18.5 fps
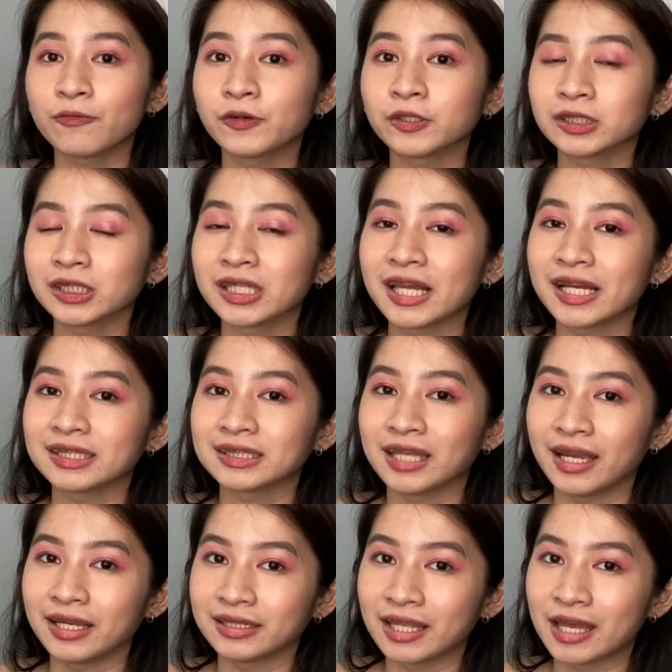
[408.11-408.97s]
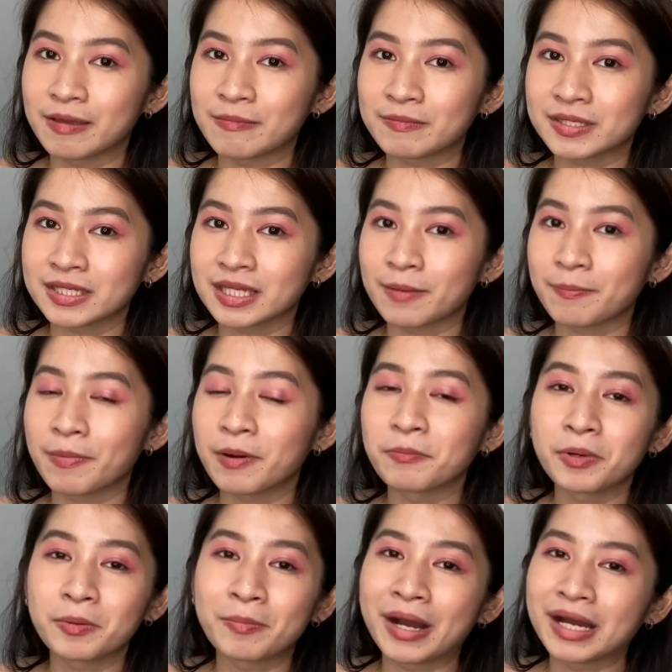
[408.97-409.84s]
For the next items, sa
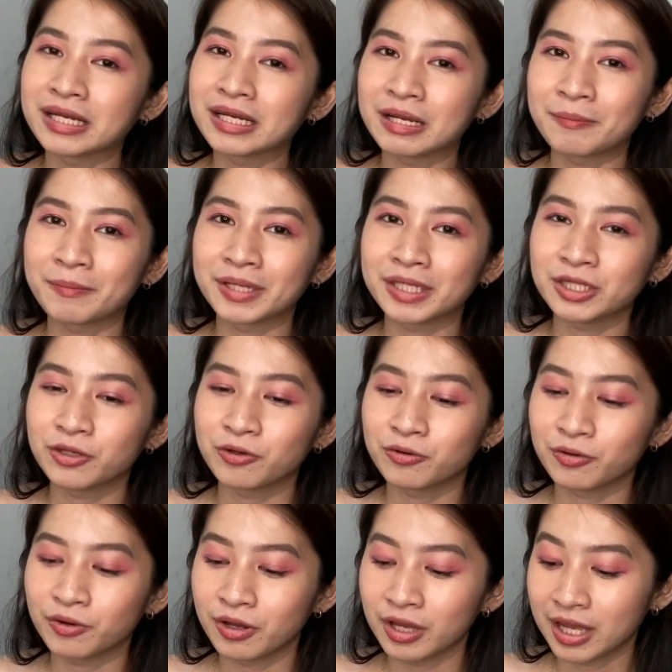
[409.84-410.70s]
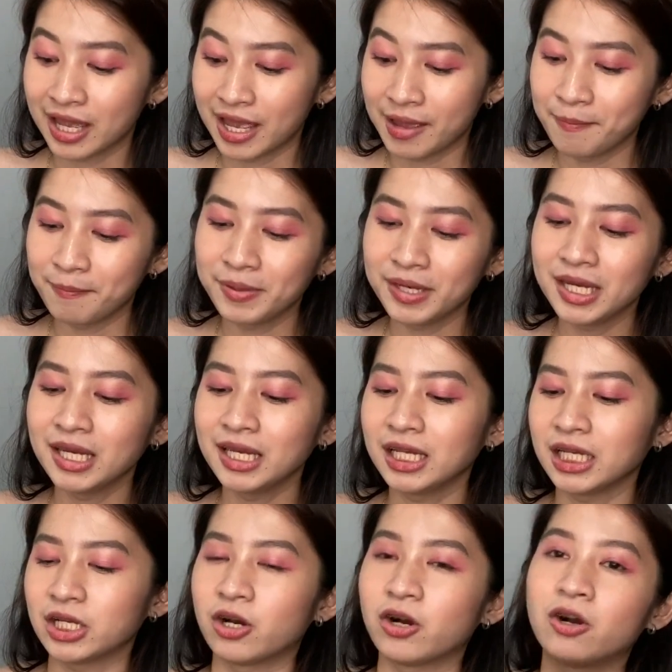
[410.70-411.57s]
pambaba naman yung
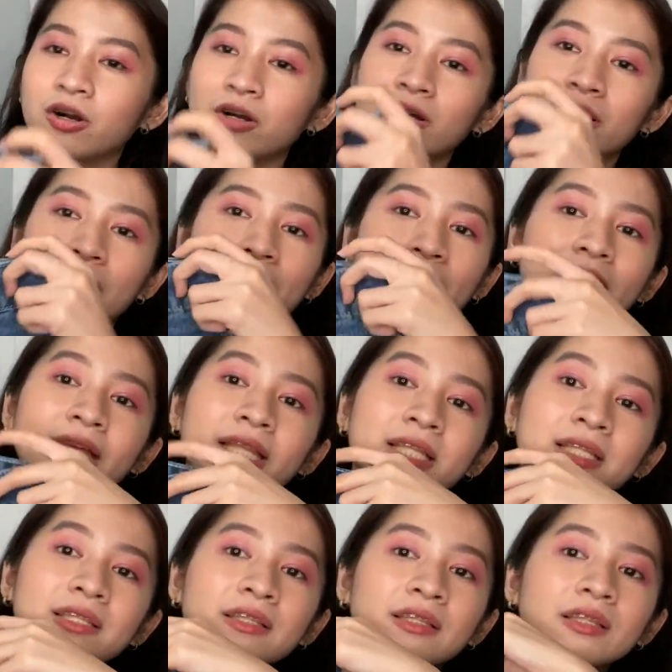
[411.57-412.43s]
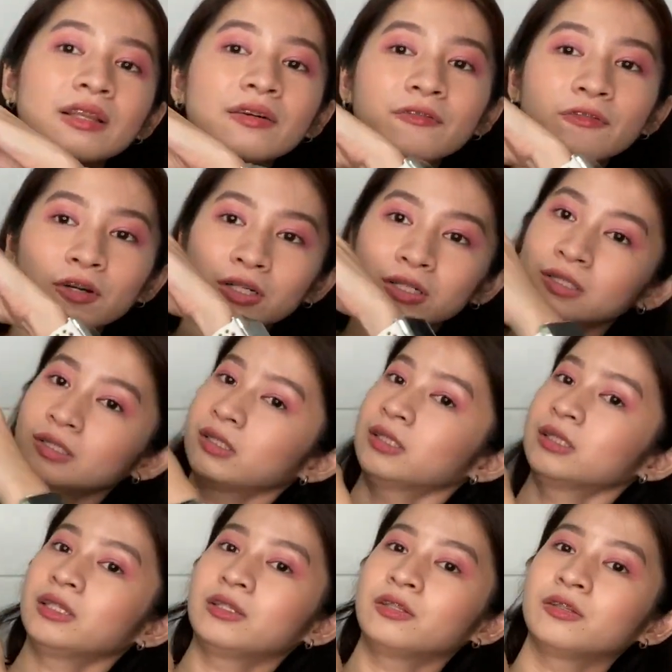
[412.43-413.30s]
binili ko. And for
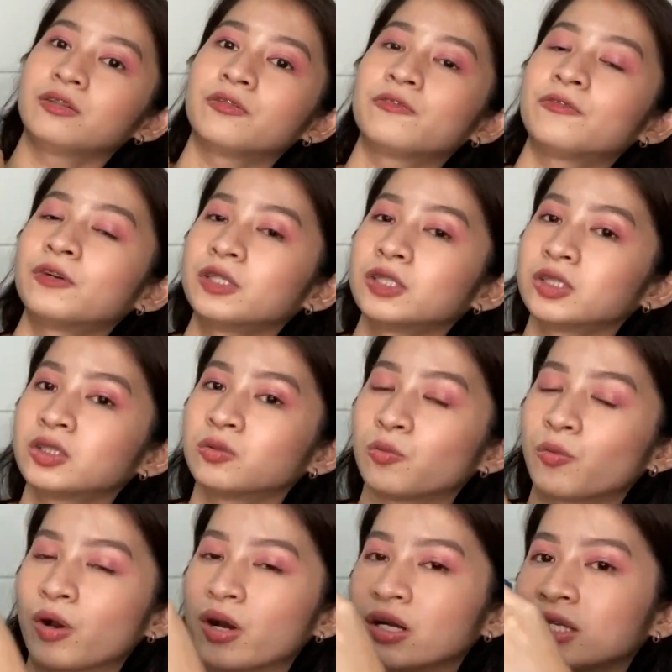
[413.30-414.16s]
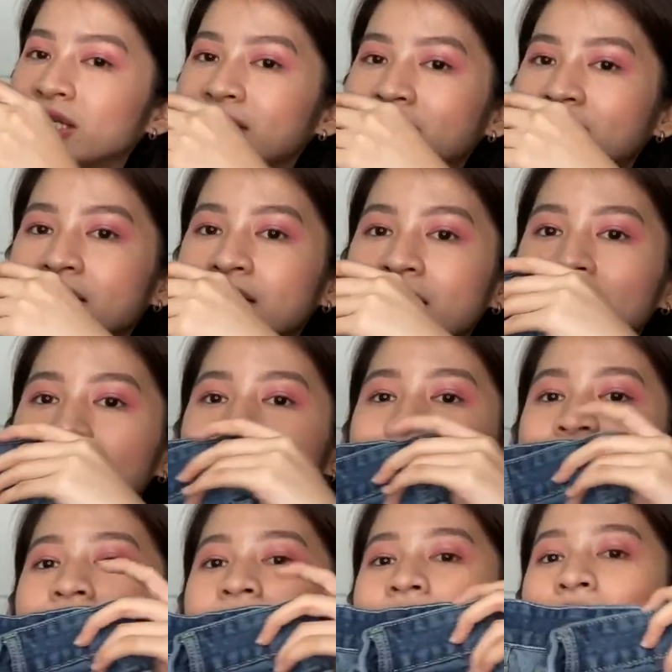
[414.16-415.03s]
the first one is these
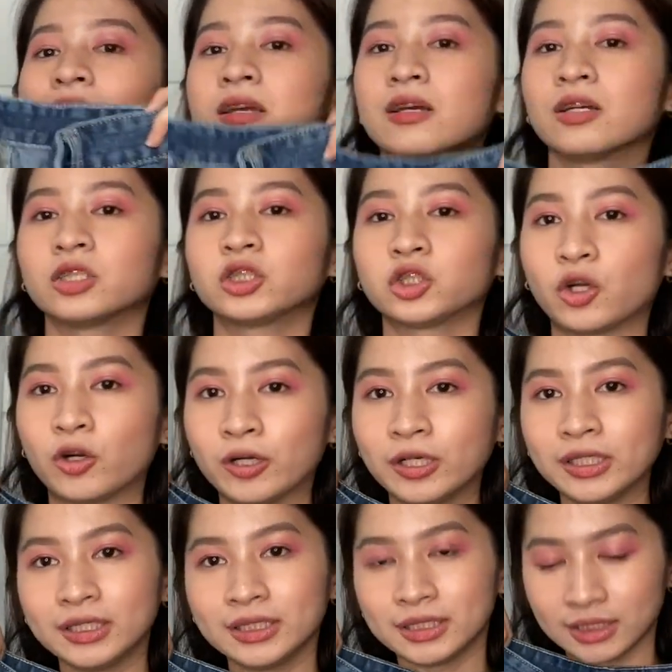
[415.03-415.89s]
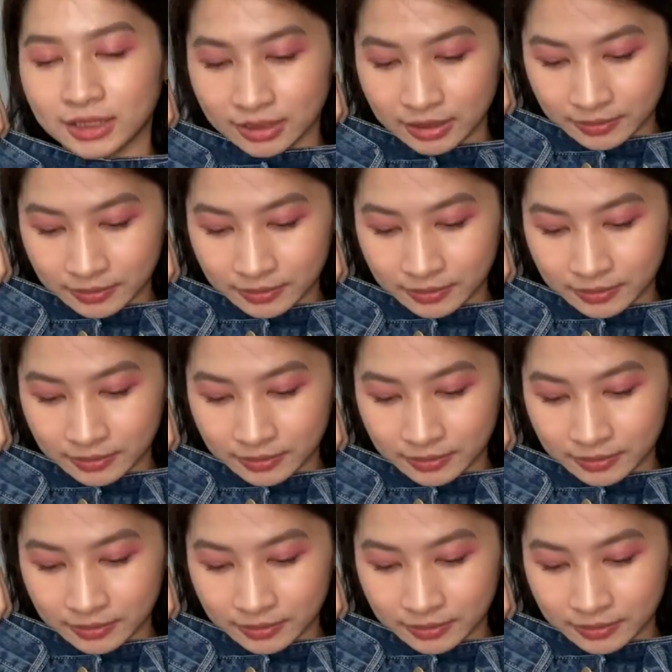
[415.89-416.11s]
shorts.